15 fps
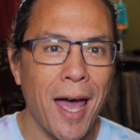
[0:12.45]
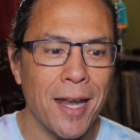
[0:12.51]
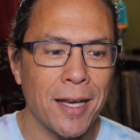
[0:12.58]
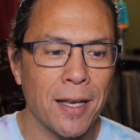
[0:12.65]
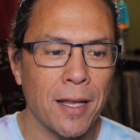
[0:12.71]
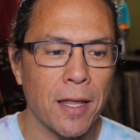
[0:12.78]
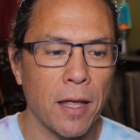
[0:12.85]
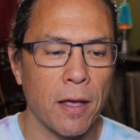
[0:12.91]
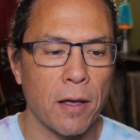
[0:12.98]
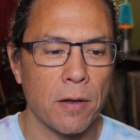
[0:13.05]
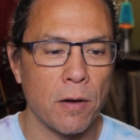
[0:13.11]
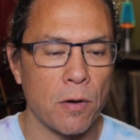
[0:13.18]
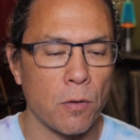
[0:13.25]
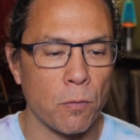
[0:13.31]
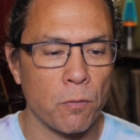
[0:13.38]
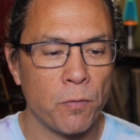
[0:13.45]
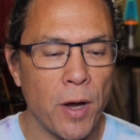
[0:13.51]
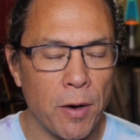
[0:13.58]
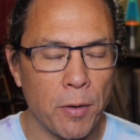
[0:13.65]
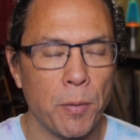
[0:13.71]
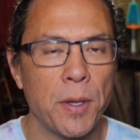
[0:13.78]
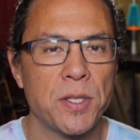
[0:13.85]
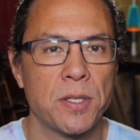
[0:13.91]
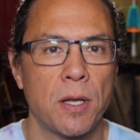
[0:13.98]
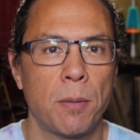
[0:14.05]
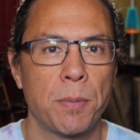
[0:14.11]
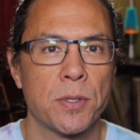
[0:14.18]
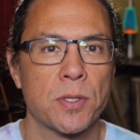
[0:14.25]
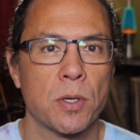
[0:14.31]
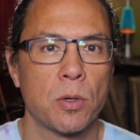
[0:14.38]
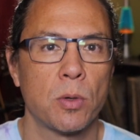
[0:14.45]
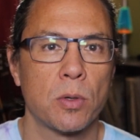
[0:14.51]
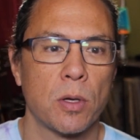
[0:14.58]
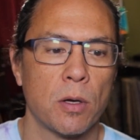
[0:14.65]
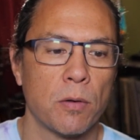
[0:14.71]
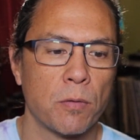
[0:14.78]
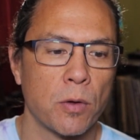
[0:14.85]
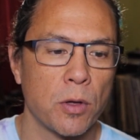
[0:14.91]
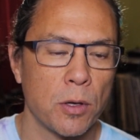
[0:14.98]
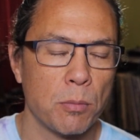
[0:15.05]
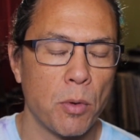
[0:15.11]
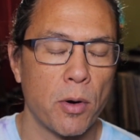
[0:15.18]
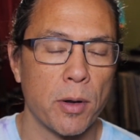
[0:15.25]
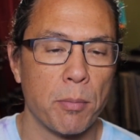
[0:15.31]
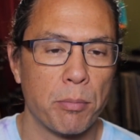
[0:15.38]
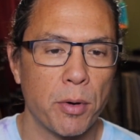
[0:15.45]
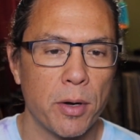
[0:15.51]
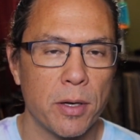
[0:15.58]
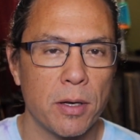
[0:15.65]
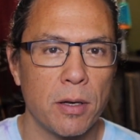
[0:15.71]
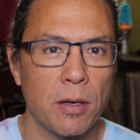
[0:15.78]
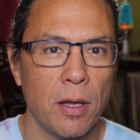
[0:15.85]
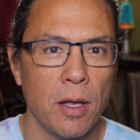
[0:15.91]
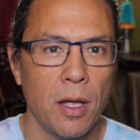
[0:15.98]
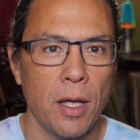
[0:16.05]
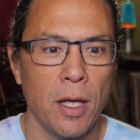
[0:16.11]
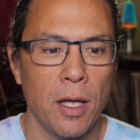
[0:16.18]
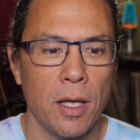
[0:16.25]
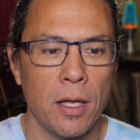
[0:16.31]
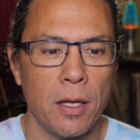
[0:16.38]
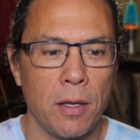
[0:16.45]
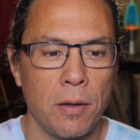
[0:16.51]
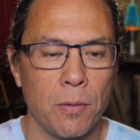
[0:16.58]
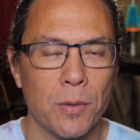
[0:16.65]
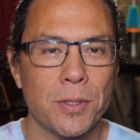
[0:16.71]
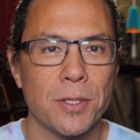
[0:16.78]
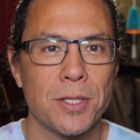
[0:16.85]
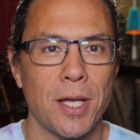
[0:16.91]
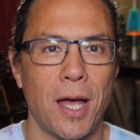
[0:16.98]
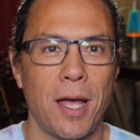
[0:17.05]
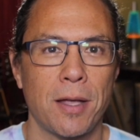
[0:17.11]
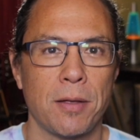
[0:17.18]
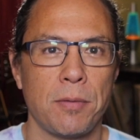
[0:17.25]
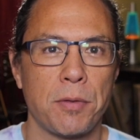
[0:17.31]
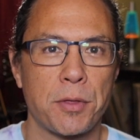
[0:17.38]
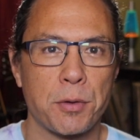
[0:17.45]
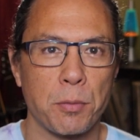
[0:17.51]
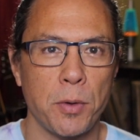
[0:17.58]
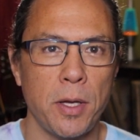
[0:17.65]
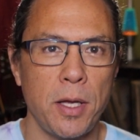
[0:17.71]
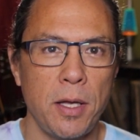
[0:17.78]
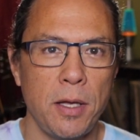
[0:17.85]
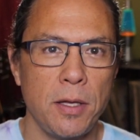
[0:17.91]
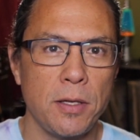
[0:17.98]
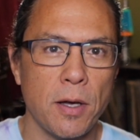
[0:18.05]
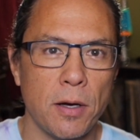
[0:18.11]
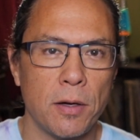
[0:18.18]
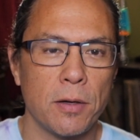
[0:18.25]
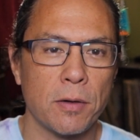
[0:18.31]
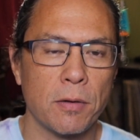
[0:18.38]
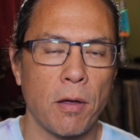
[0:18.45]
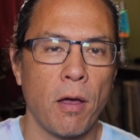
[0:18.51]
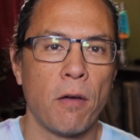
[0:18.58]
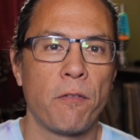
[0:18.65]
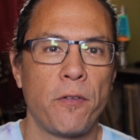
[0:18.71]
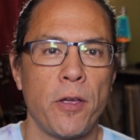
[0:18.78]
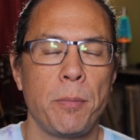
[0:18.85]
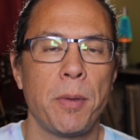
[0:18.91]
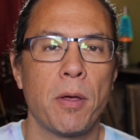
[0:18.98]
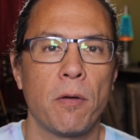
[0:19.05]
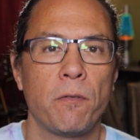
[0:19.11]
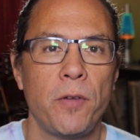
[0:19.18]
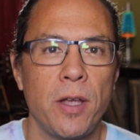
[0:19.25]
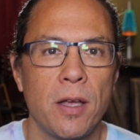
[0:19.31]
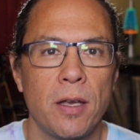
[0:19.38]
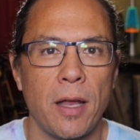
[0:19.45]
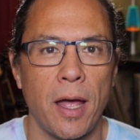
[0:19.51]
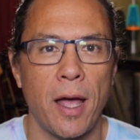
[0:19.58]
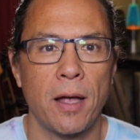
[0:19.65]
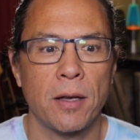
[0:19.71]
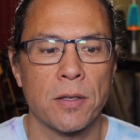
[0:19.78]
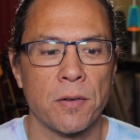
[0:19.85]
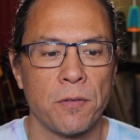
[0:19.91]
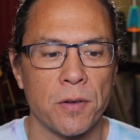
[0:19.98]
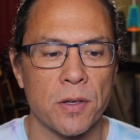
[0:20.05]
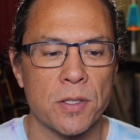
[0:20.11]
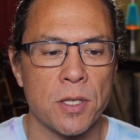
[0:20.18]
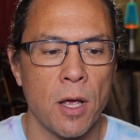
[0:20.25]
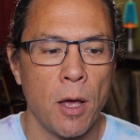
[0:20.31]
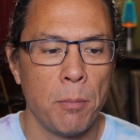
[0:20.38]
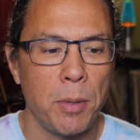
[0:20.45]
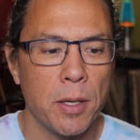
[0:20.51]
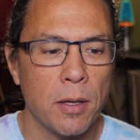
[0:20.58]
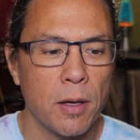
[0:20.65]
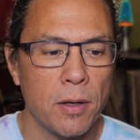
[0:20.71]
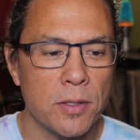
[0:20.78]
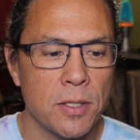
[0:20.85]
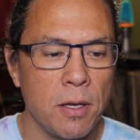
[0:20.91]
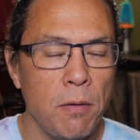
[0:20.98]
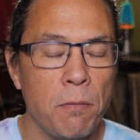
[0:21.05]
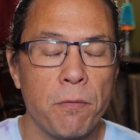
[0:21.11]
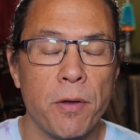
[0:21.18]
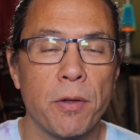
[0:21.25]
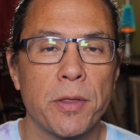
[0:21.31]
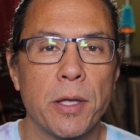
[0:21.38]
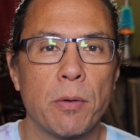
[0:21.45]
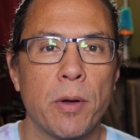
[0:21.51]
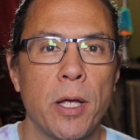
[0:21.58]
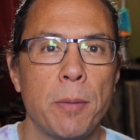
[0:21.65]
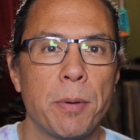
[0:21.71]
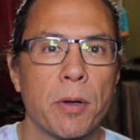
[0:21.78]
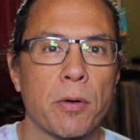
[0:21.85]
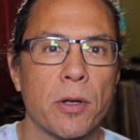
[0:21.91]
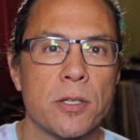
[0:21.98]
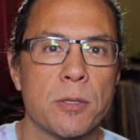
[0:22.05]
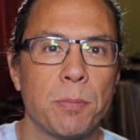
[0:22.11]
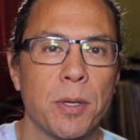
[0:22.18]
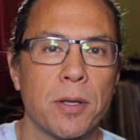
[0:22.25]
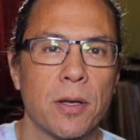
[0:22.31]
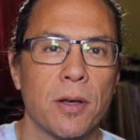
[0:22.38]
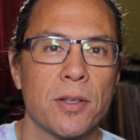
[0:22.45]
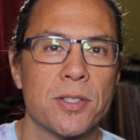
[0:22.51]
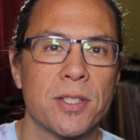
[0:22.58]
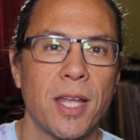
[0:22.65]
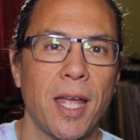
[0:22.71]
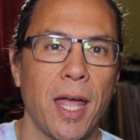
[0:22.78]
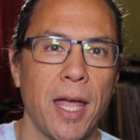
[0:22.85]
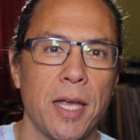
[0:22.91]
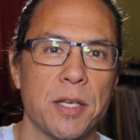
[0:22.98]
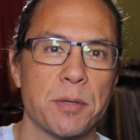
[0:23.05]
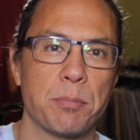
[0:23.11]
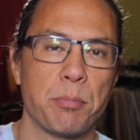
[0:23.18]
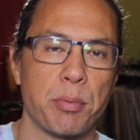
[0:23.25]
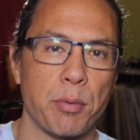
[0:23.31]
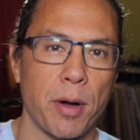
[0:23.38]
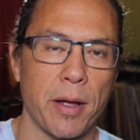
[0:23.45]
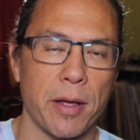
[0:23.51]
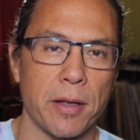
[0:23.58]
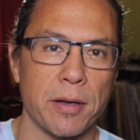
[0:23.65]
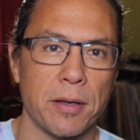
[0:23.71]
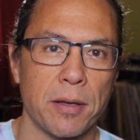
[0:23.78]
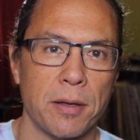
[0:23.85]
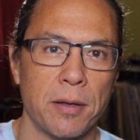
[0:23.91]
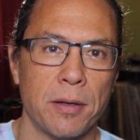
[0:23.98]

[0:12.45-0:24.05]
at it again on a very recent episode of Good Morning Britain. He was attacking three young female vegan activists because he felt they were hypocrites because they ate bread.